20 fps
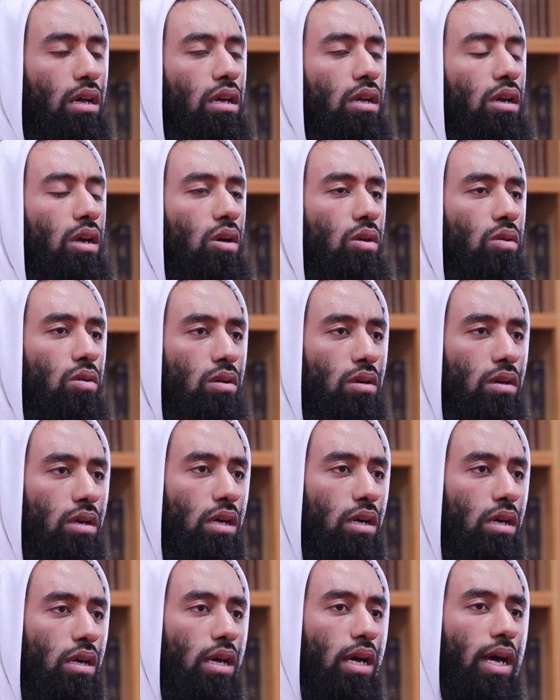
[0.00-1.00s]
you know,
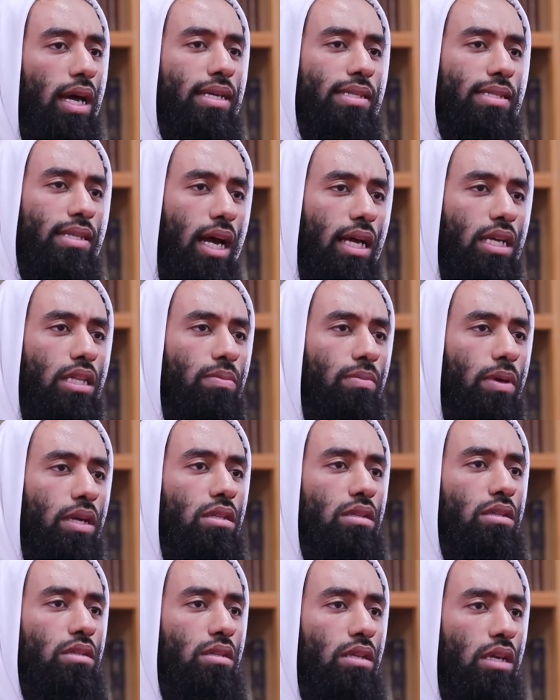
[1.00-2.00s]

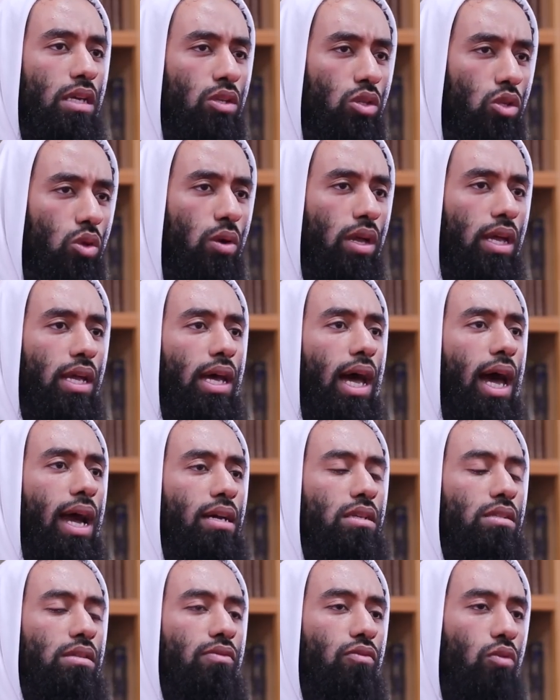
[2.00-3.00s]
excitement in doing
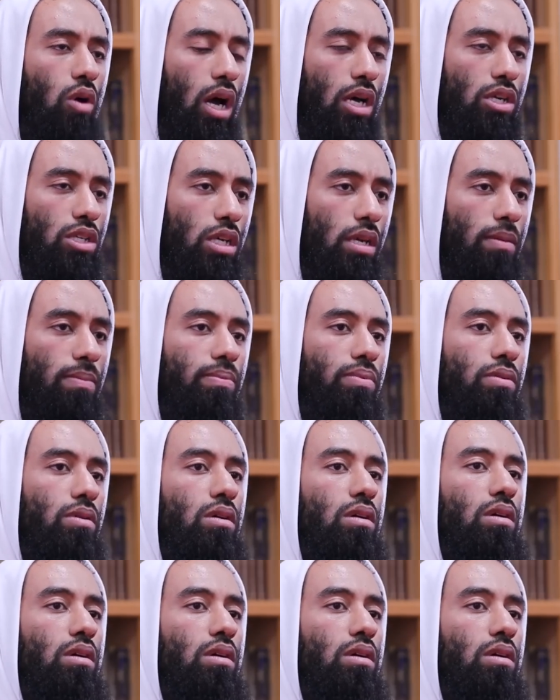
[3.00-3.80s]
acts of worship